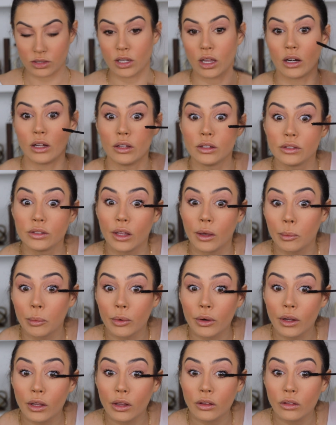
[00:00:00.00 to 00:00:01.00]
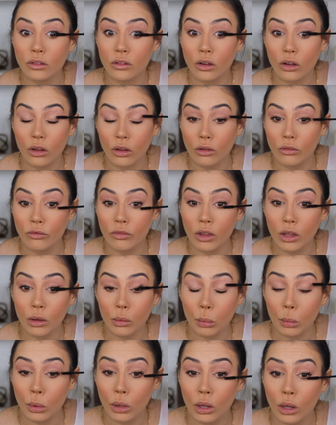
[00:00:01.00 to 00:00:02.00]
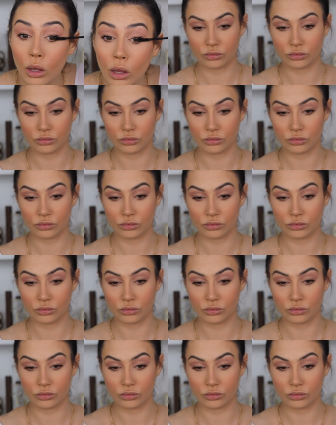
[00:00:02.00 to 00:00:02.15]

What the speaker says: kind of separates all of them,